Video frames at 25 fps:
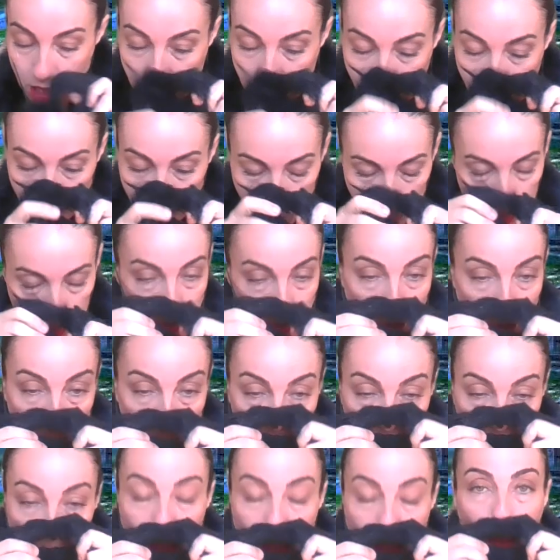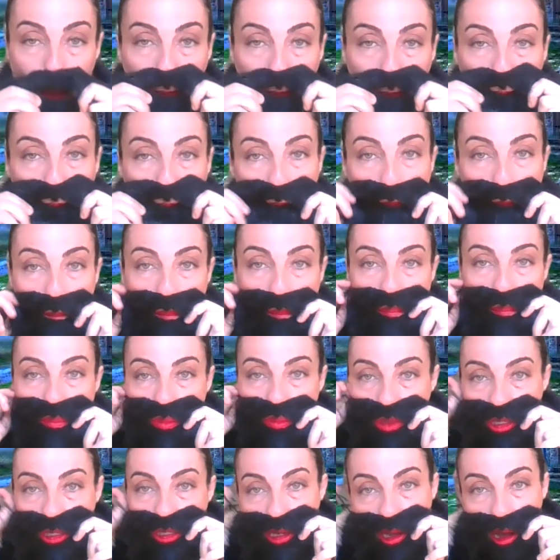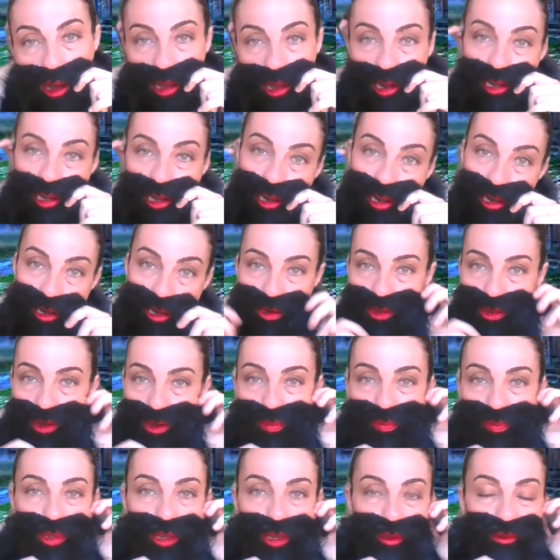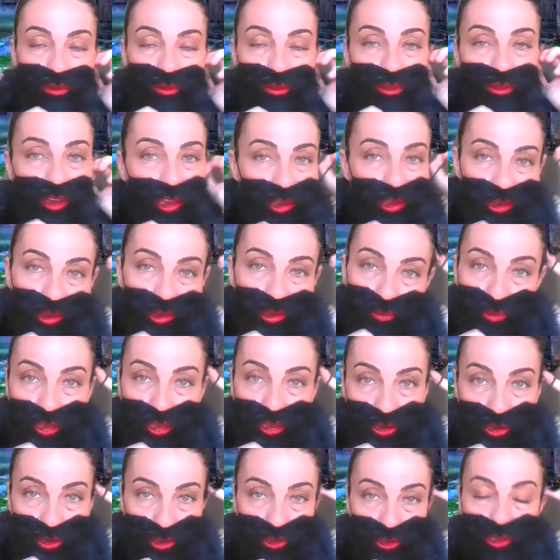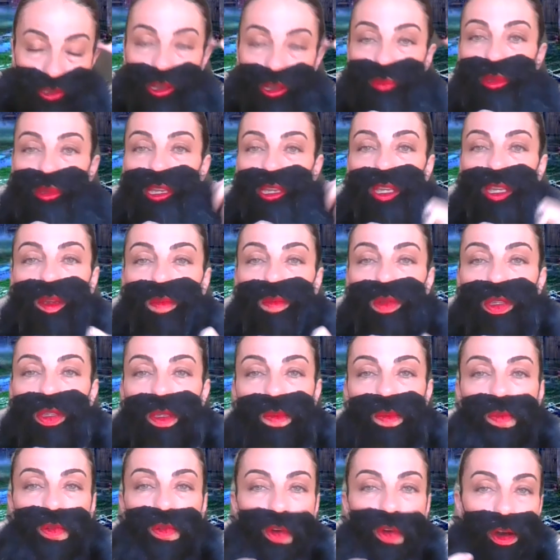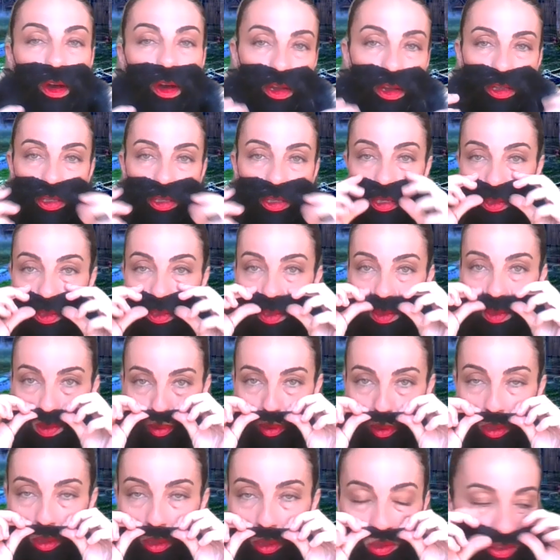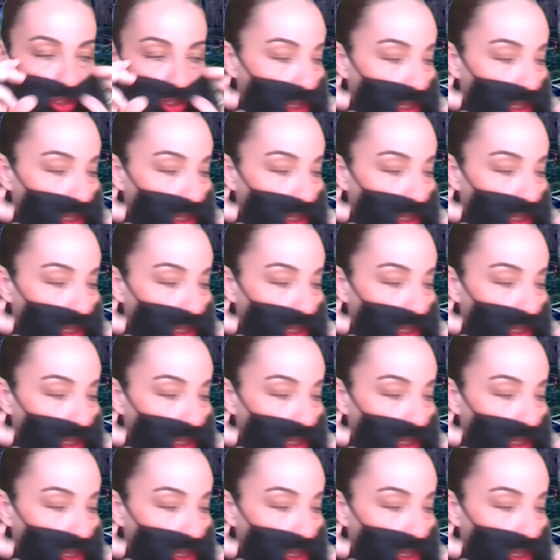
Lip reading: her. One day, he comes to the wall's house to meet Thumbelina.